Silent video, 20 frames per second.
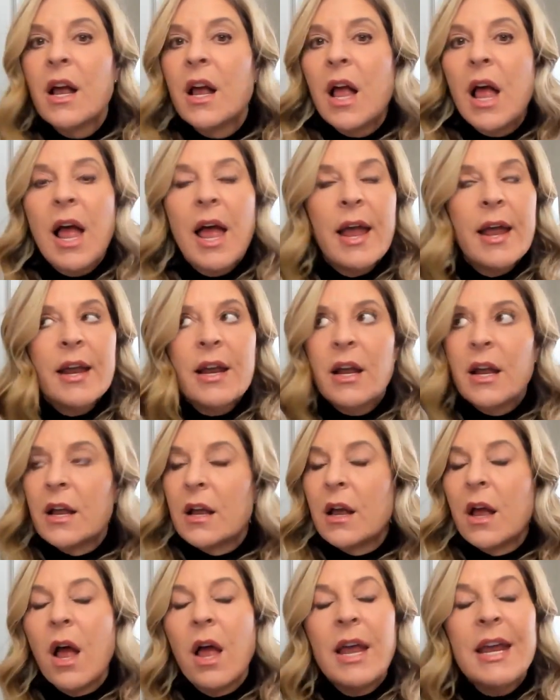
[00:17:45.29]
I
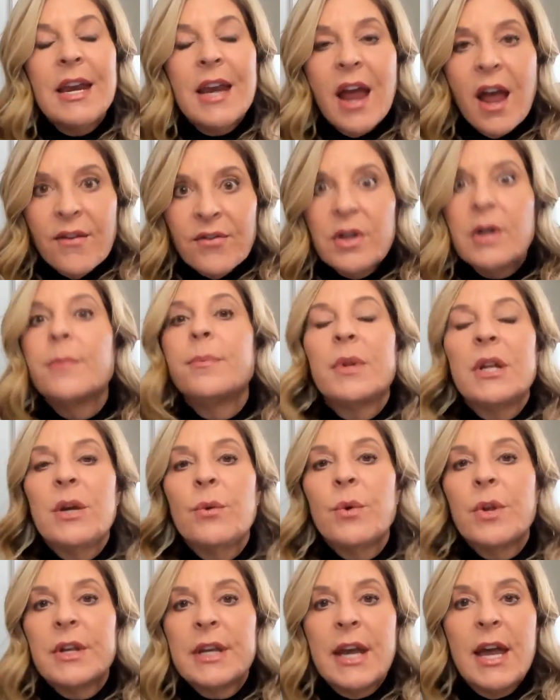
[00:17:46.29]
inevitably
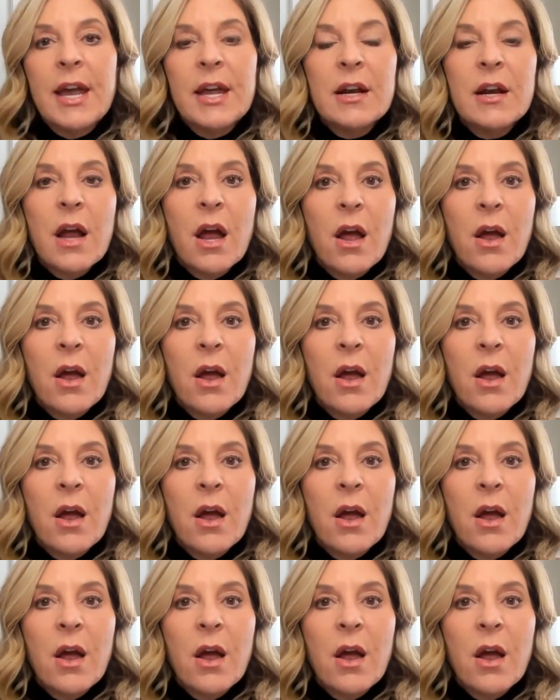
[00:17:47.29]
will get